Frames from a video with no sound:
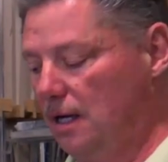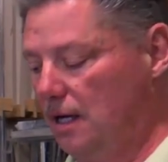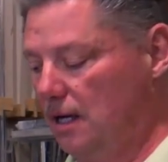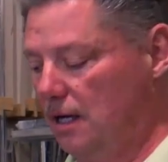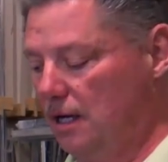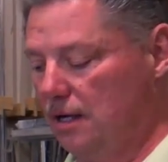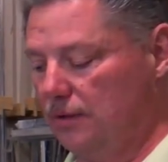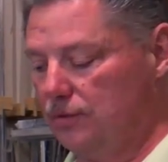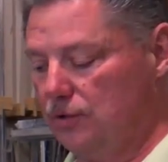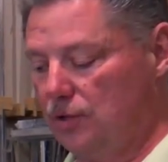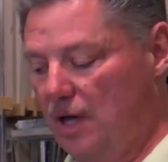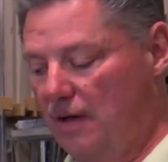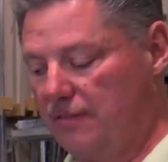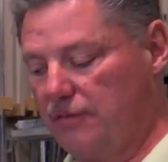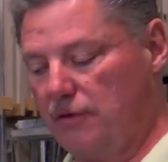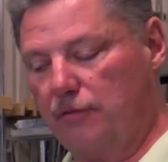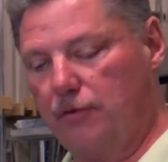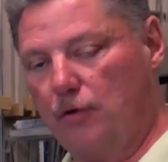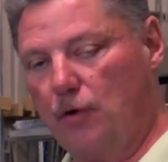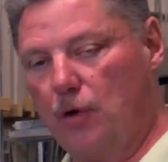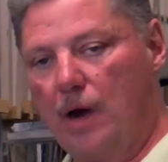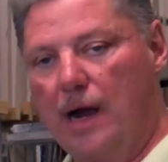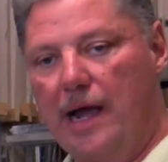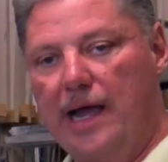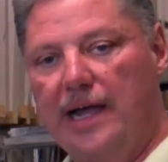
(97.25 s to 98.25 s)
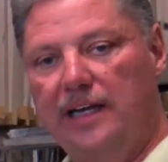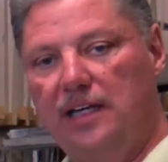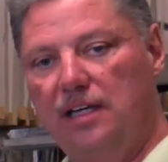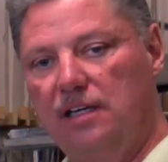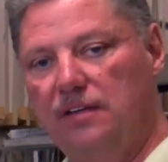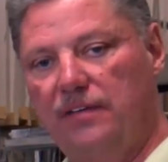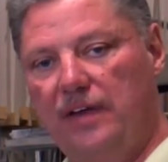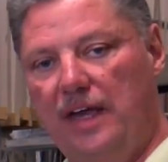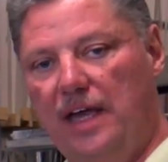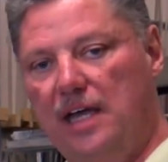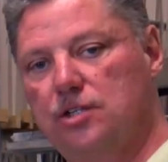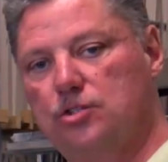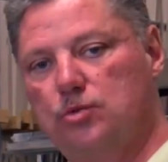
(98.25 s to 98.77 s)
Uh, you have a variety
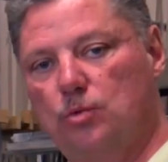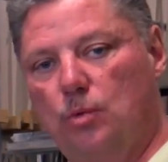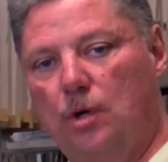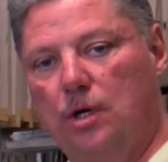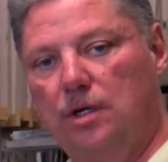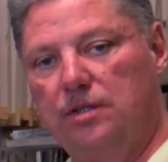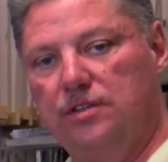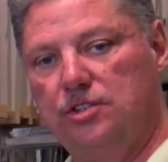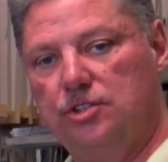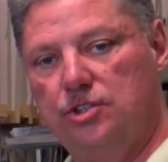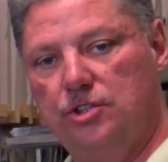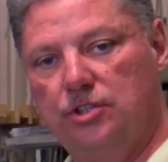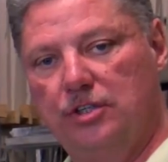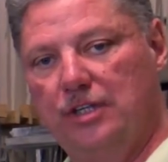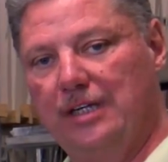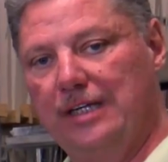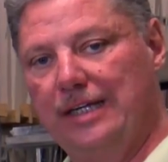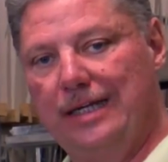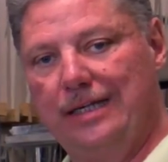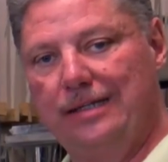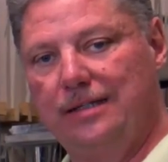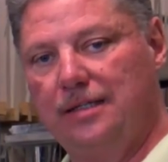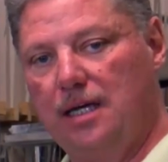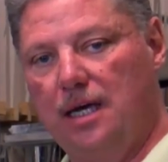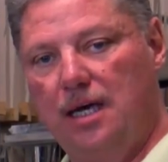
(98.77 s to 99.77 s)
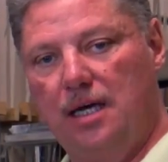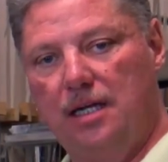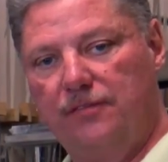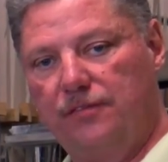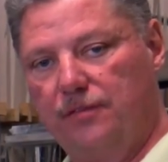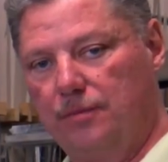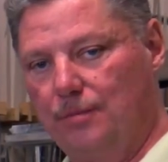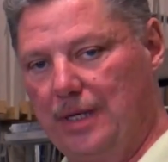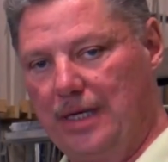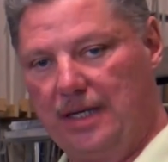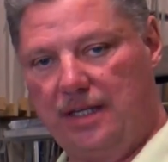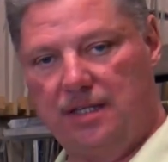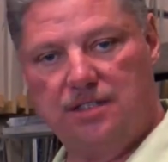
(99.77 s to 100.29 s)
of edge work that you can get done
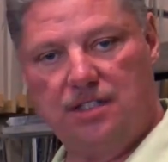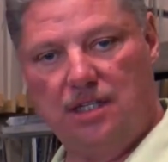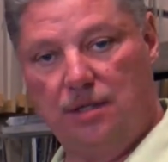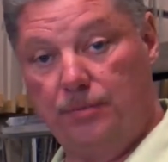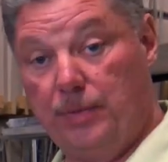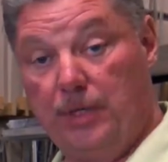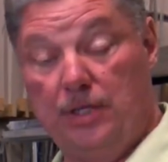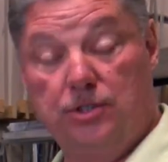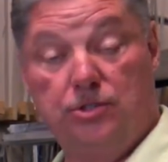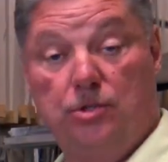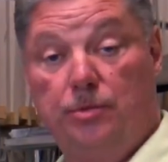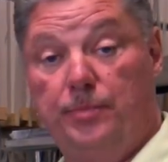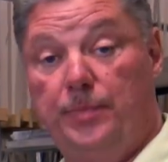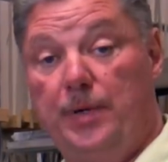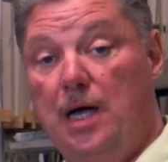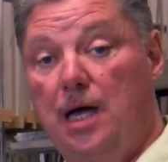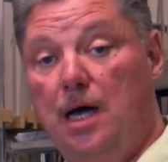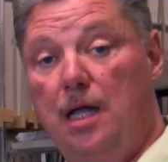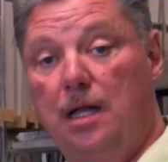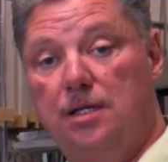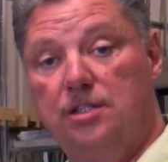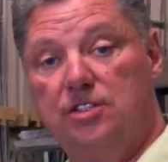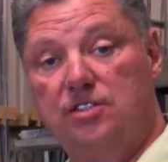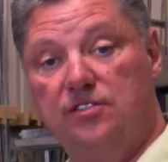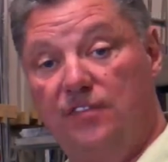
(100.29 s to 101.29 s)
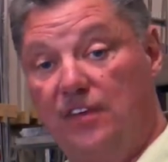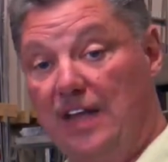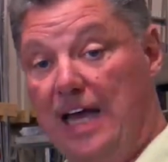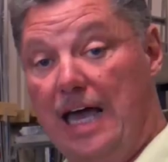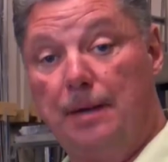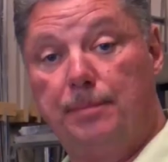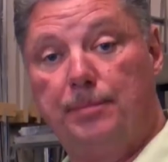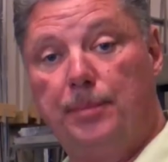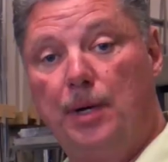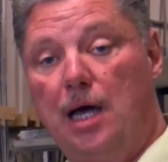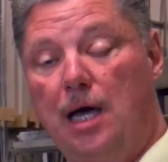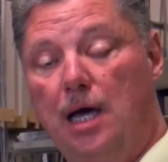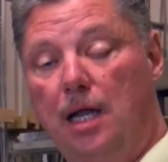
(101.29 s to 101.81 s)
from, like I said, pencil polish,
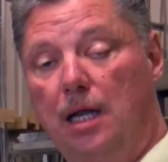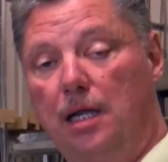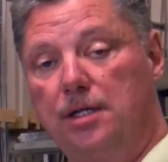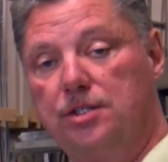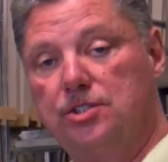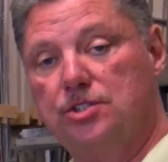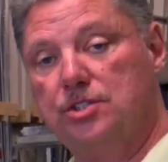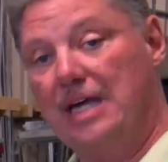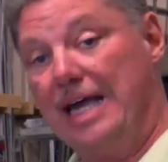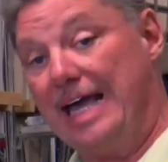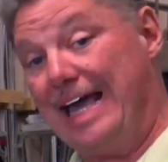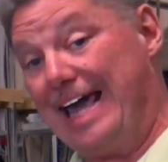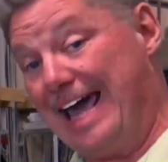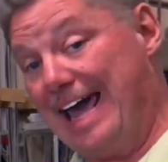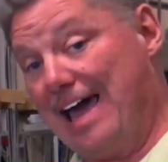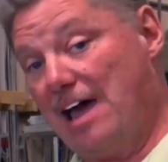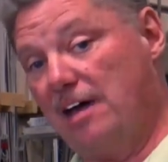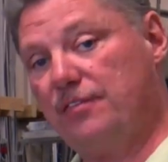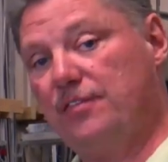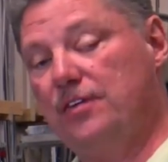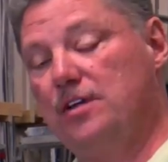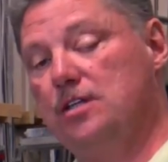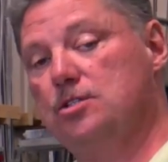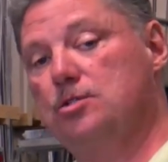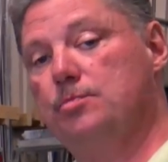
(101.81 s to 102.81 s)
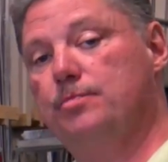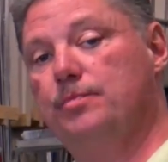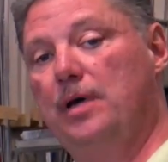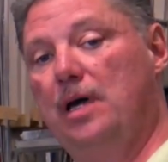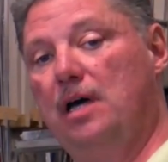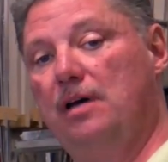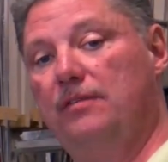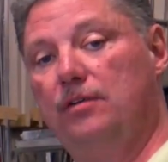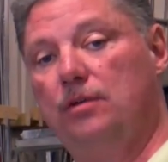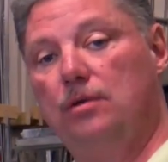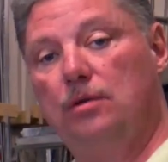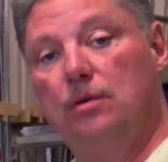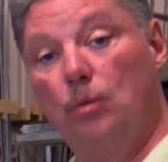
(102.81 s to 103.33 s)
flat polish, half inch
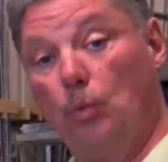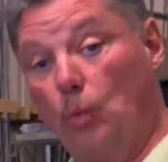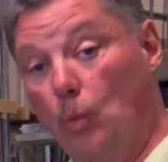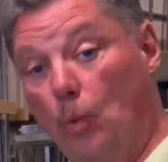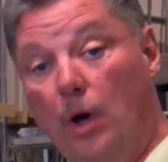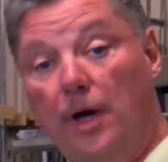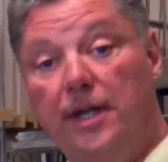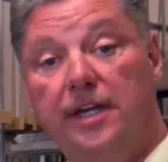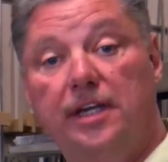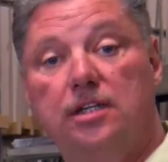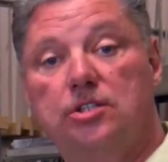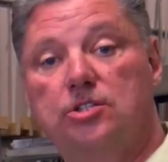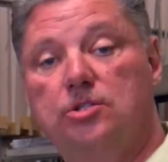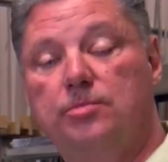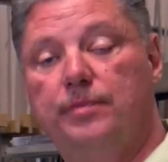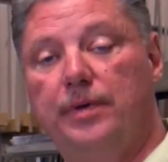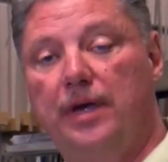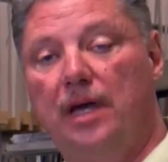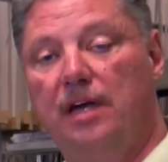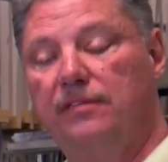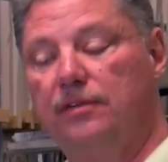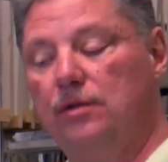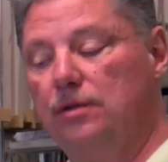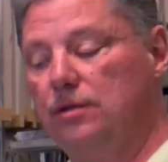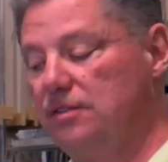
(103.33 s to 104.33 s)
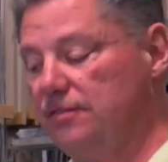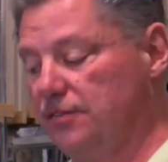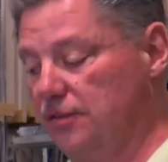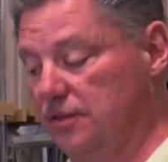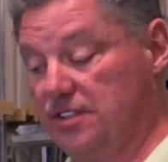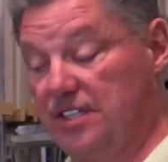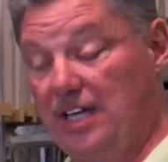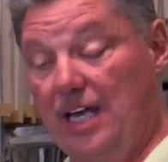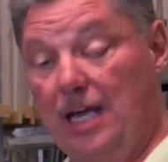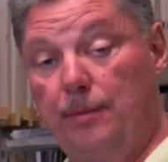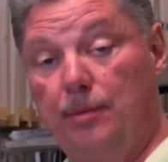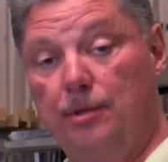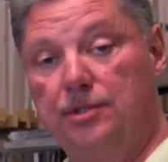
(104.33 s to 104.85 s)
bevel, one inch bevel for
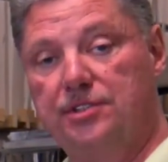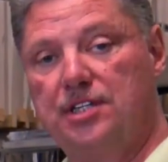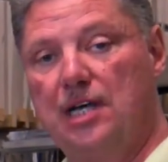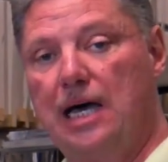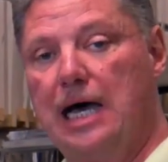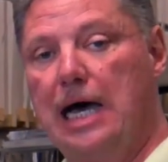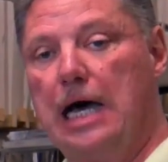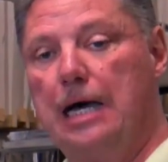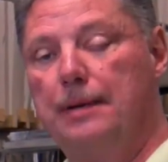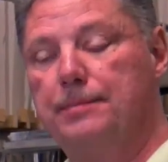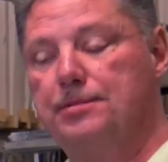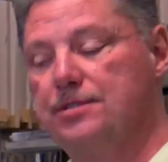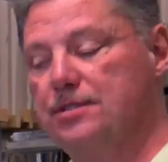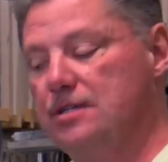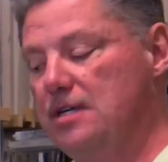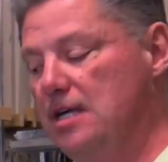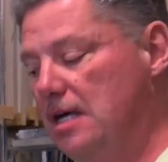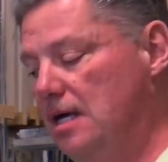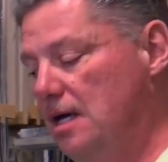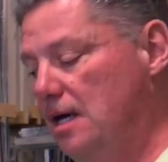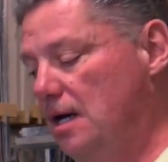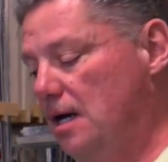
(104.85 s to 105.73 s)
tabletops.